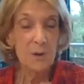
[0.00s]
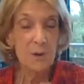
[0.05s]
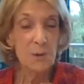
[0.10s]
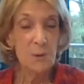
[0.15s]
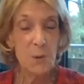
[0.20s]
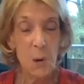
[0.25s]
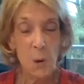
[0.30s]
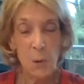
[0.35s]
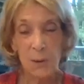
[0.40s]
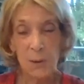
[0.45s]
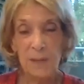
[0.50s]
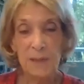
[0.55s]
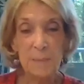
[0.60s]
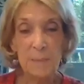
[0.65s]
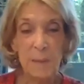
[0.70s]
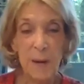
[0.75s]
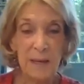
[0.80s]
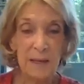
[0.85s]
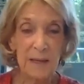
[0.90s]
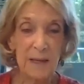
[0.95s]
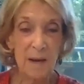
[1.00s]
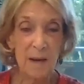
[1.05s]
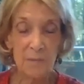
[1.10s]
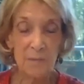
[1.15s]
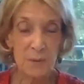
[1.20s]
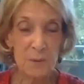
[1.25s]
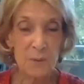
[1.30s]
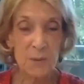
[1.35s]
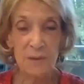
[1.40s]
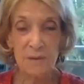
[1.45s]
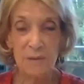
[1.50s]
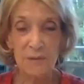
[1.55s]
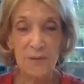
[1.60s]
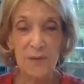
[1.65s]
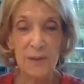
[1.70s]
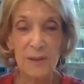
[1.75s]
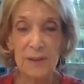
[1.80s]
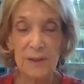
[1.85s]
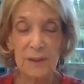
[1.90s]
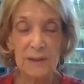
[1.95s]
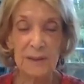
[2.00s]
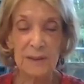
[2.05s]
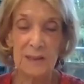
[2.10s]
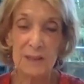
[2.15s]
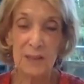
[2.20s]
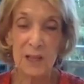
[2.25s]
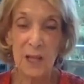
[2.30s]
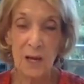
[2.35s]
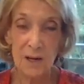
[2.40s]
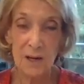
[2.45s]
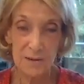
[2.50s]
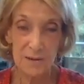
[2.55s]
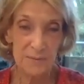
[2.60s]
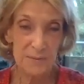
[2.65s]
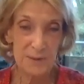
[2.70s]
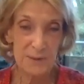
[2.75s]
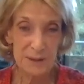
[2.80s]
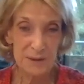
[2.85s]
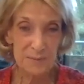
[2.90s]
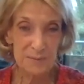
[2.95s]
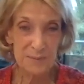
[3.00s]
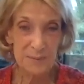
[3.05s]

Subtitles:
you always make everyone feel loved,